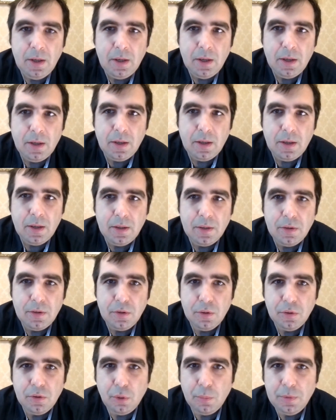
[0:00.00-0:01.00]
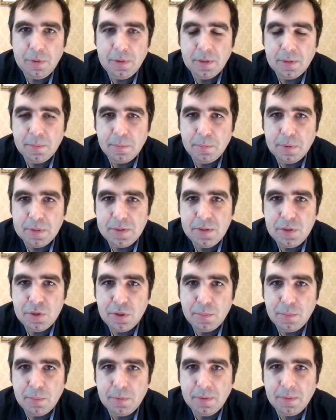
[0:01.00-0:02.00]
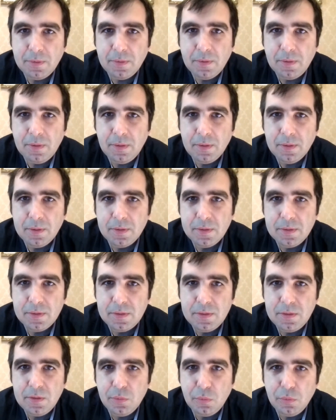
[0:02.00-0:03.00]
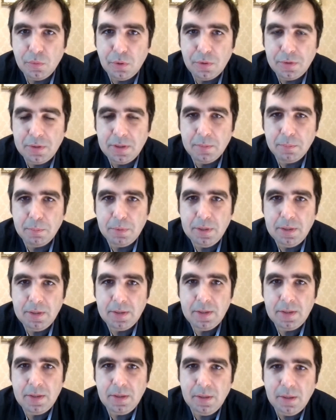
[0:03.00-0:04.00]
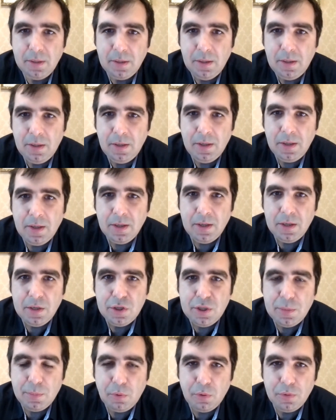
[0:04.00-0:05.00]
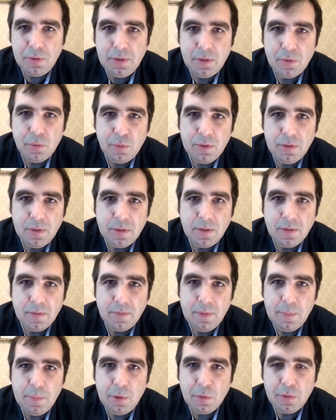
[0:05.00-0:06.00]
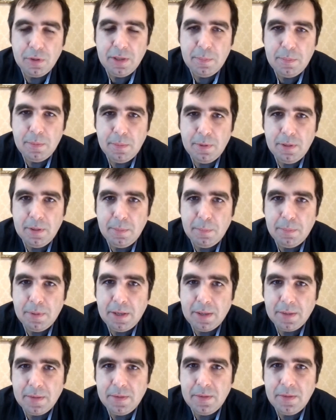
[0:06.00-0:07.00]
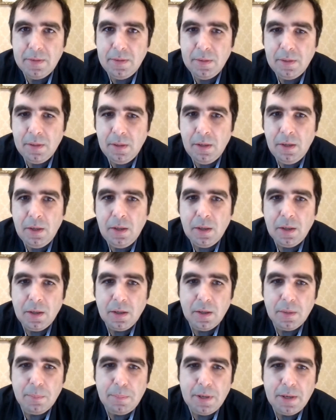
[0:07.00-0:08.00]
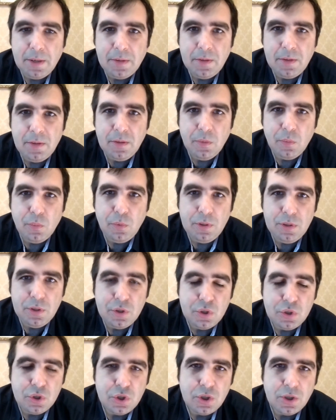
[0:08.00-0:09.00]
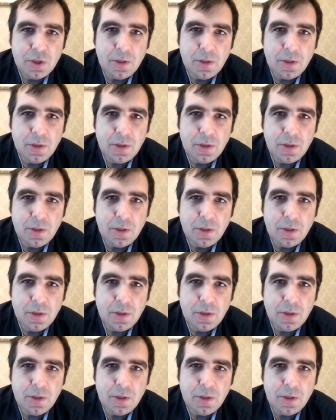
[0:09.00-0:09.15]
dominant position, but still not completely hegemonic to the VMRO-DPMNE party, a party which